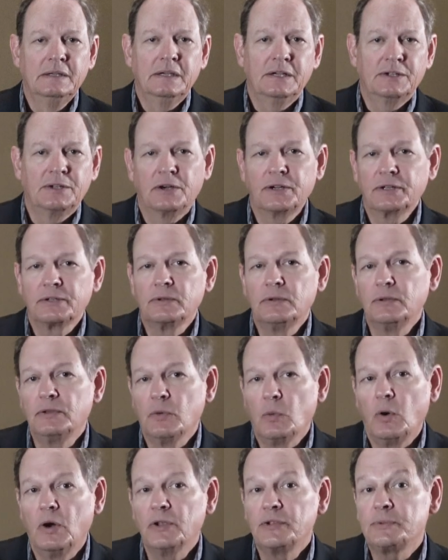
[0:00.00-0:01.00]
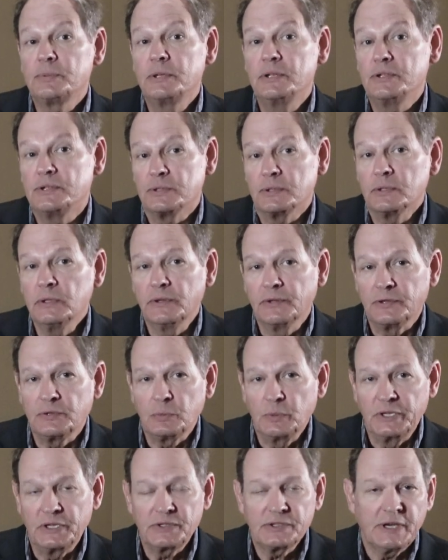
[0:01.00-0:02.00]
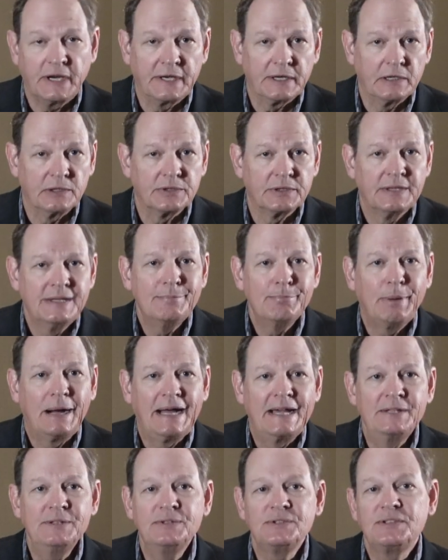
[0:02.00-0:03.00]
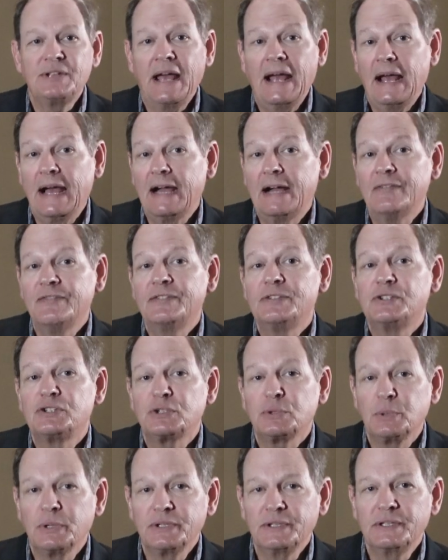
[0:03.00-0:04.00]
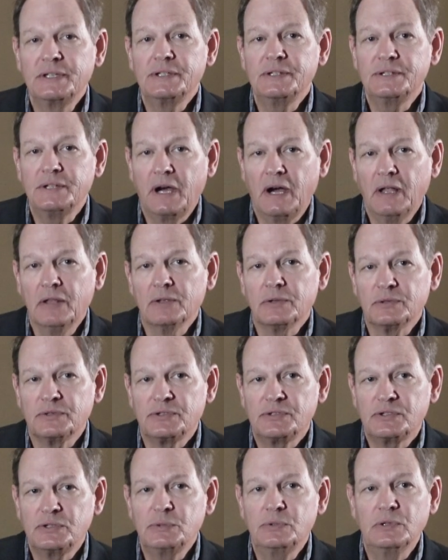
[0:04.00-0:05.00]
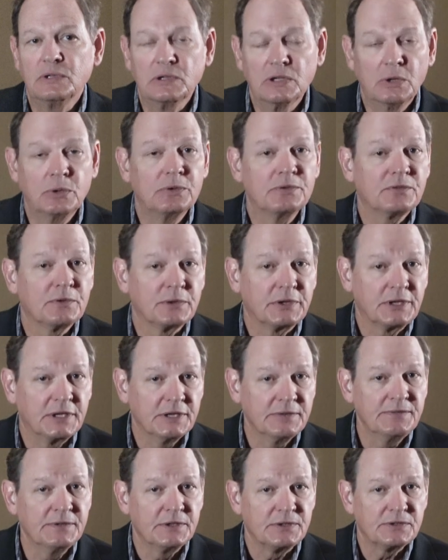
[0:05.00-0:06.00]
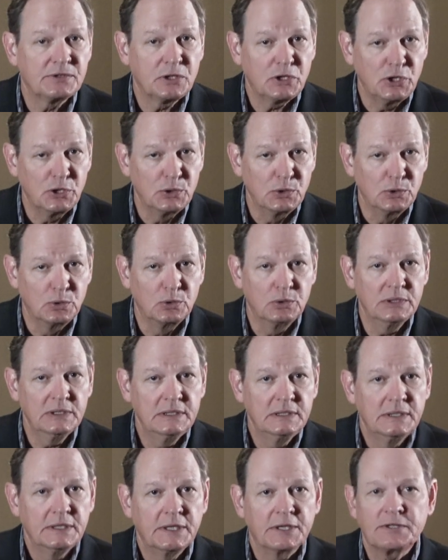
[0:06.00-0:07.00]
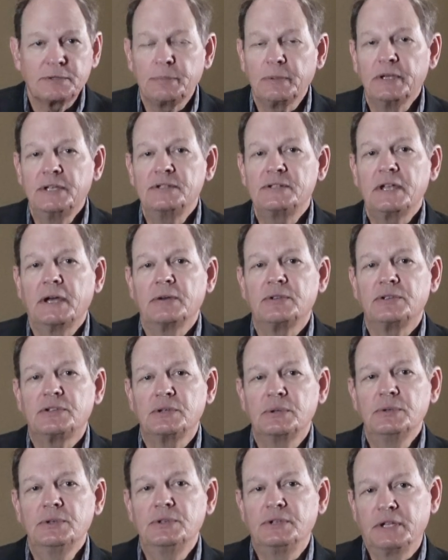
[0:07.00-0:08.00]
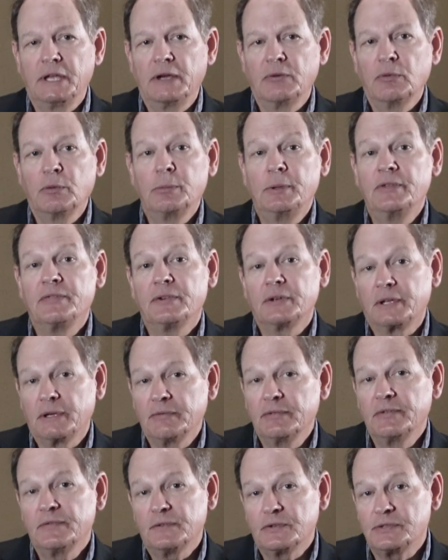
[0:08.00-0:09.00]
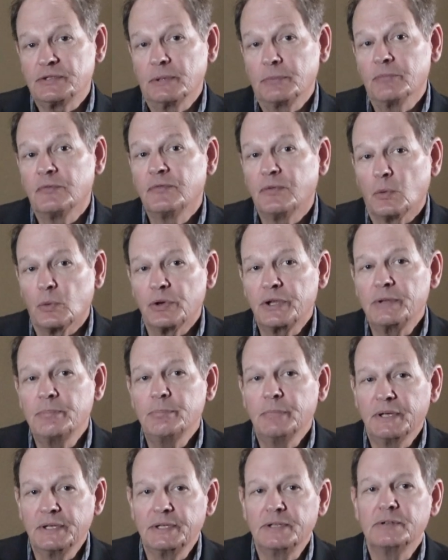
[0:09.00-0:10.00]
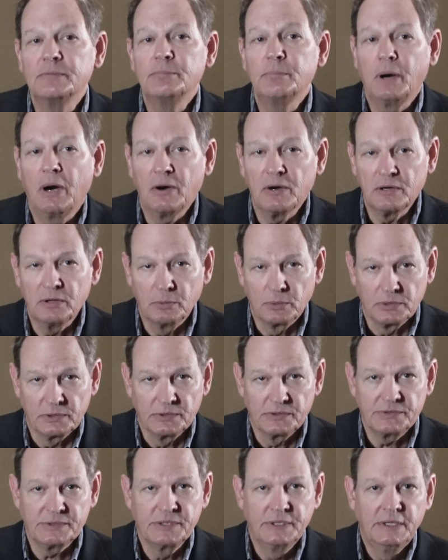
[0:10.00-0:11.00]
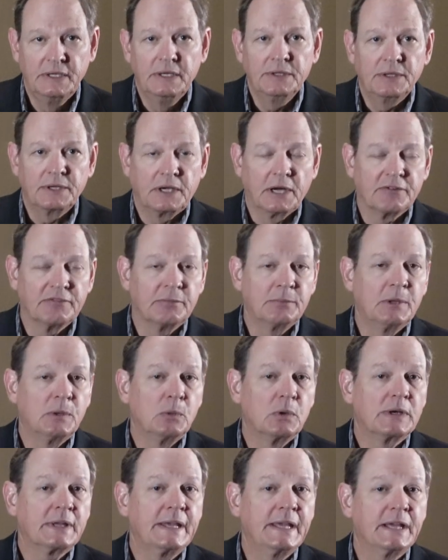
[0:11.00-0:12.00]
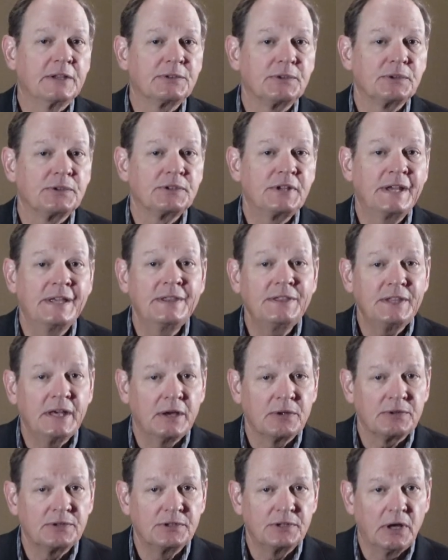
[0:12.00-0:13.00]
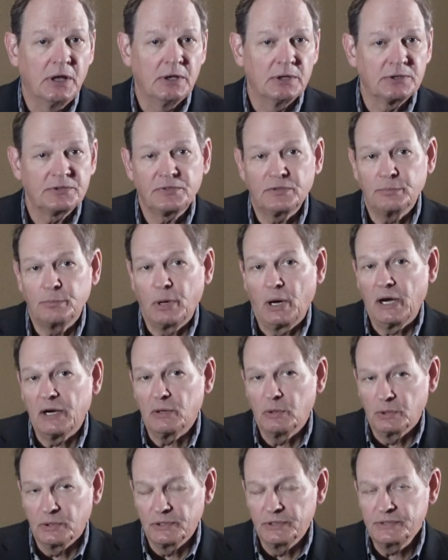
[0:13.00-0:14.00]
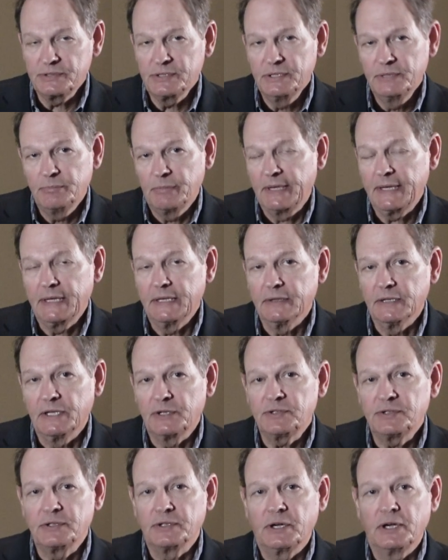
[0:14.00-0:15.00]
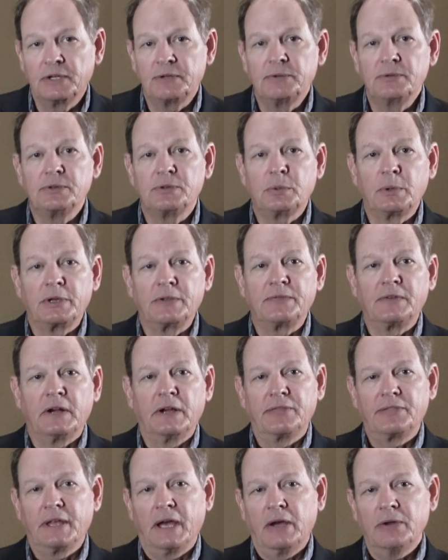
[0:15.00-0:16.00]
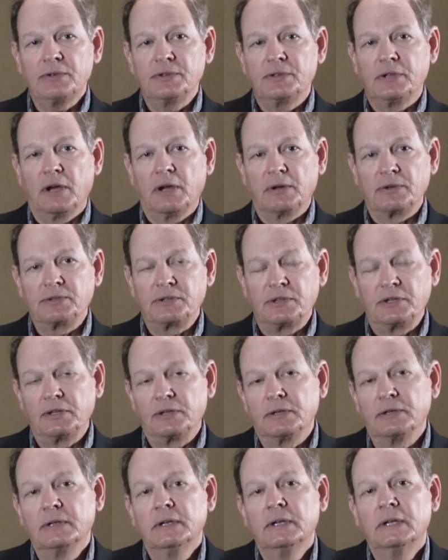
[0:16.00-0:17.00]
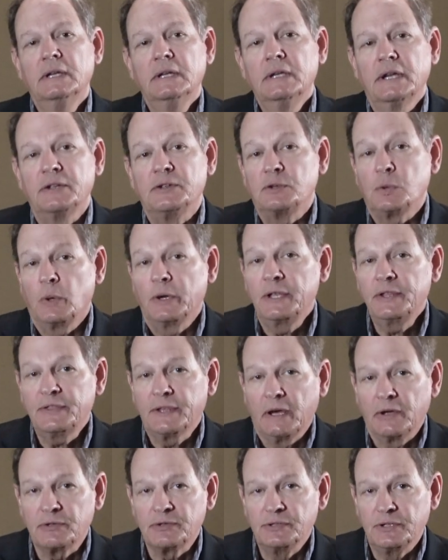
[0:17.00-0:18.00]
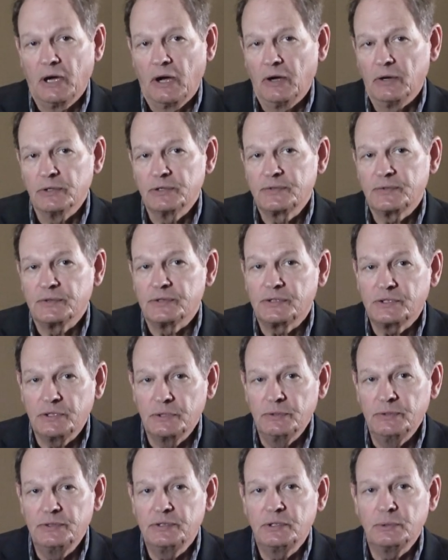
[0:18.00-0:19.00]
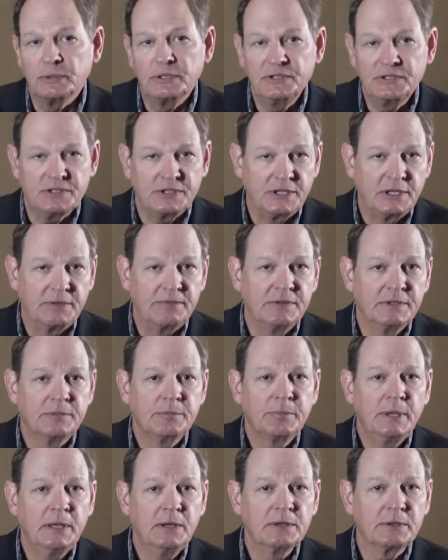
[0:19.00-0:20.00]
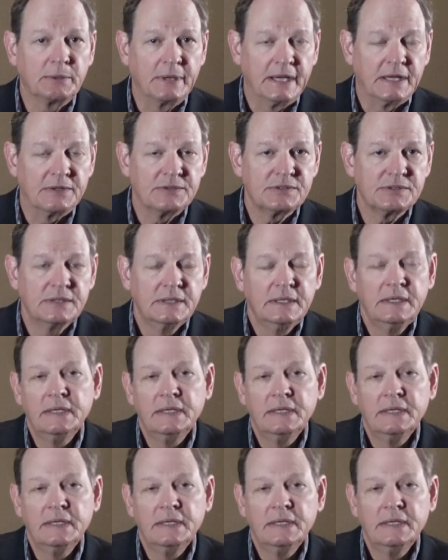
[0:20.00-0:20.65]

An article in the Wall Street Journal this week titled "Biden's $500 billion student loan forgiveness coup" explains how student debt will be forgiven for some 40 million borrowers. The government will cancel $10,000 for borrowers making less than $125,000 a year and $20,000 for students who received Pell Grants.